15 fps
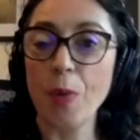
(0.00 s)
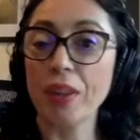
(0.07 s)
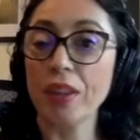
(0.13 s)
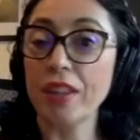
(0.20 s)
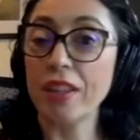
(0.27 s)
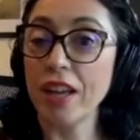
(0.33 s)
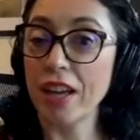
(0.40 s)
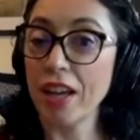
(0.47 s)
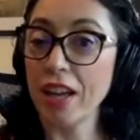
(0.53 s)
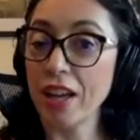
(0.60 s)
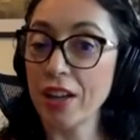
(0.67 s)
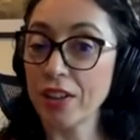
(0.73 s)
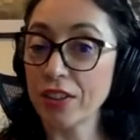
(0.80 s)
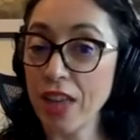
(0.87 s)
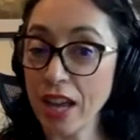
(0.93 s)
But
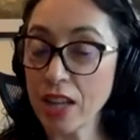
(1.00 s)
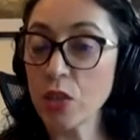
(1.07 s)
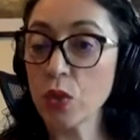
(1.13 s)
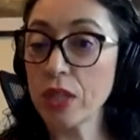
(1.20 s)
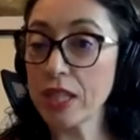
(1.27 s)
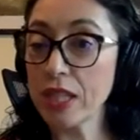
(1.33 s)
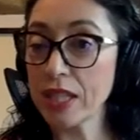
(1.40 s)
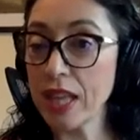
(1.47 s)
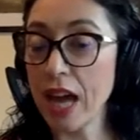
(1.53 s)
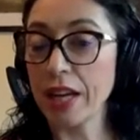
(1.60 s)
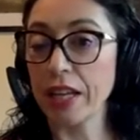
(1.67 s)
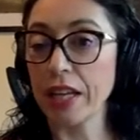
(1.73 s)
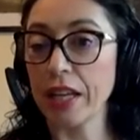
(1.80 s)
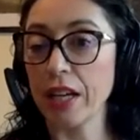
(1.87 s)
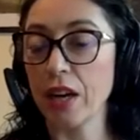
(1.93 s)
uh, thanks to the
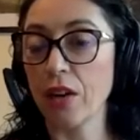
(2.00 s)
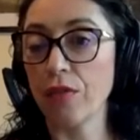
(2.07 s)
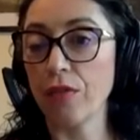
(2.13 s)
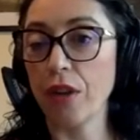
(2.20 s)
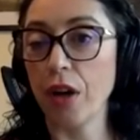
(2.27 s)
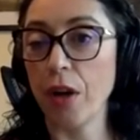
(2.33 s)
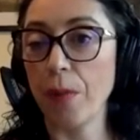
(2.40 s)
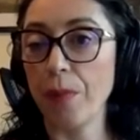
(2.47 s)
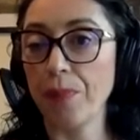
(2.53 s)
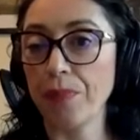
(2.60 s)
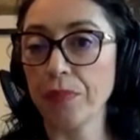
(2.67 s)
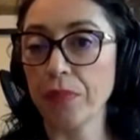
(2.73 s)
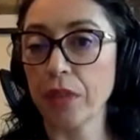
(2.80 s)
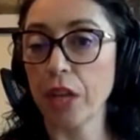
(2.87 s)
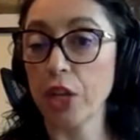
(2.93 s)
study of
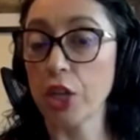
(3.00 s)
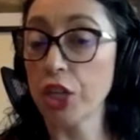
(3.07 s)
um,